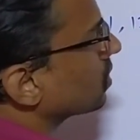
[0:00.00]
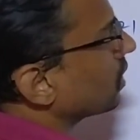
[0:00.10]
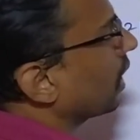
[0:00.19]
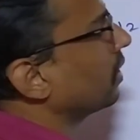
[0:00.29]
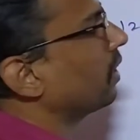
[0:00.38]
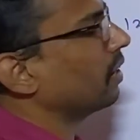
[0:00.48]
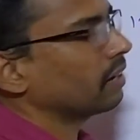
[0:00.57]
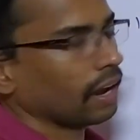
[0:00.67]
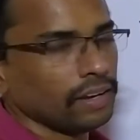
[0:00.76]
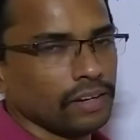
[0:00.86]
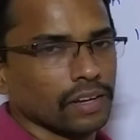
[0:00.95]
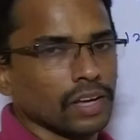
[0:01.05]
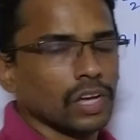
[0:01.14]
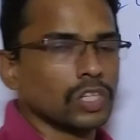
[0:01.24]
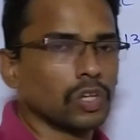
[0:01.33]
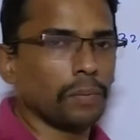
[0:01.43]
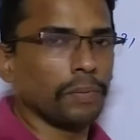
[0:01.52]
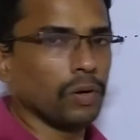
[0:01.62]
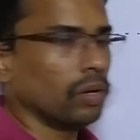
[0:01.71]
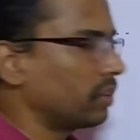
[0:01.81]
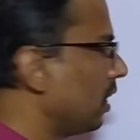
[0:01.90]
is 999. So let
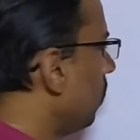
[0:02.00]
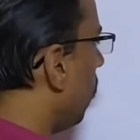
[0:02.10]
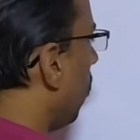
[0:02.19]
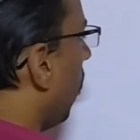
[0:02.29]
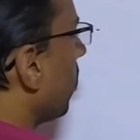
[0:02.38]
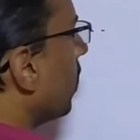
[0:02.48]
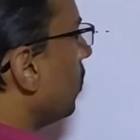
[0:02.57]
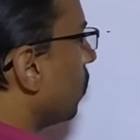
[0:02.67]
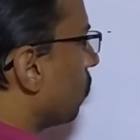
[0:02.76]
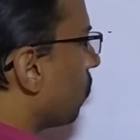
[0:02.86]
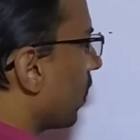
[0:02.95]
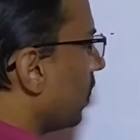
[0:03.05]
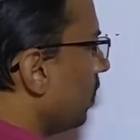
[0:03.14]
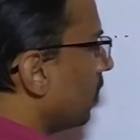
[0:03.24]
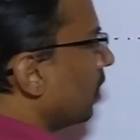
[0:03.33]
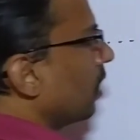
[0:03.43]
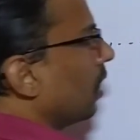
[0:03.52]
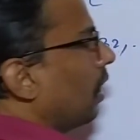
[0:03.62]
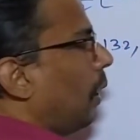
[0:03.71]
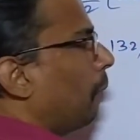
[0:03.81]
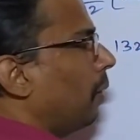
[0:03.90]
me do a thing. I need to find
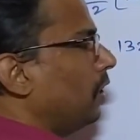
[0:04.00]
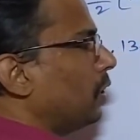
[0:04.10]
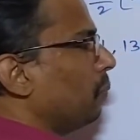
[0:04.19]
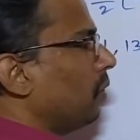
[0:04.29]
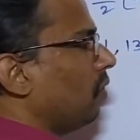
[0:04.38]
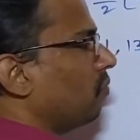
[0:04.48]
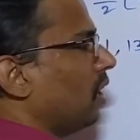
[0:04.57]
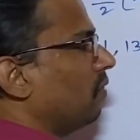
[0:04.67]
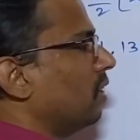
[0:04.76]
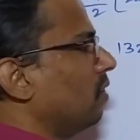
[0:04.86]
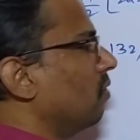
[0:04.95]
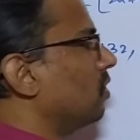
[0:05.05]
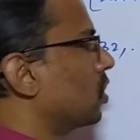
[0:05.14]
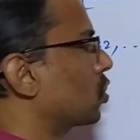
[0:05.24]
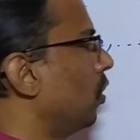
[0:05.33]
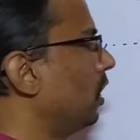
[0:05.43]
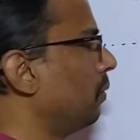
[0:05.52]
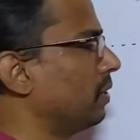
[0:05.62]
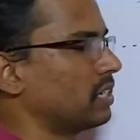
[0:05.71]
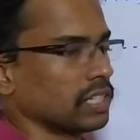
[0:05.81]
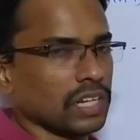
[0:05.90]
a multiple of 11 which is going to
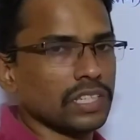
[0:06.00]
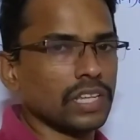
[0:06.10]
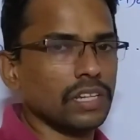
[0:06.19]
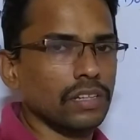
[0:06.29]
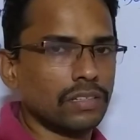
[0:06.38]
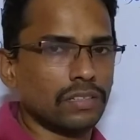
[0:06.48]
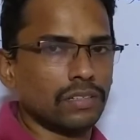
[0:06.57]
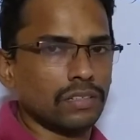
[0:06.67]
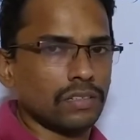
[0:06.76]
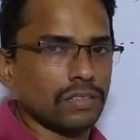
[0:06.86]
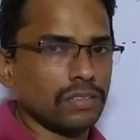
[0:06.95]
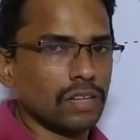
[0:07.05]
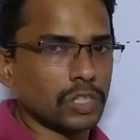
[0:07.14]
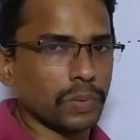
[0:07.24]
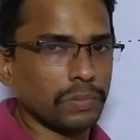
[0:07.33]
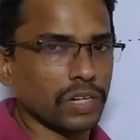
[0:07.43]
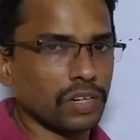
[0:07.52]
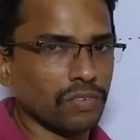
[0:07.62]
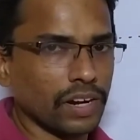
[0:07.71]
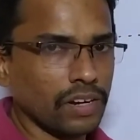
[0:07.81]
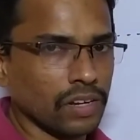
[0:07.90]
be just less than this. That's my
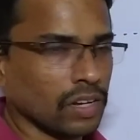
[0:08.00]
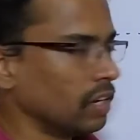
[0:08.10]
objective, right?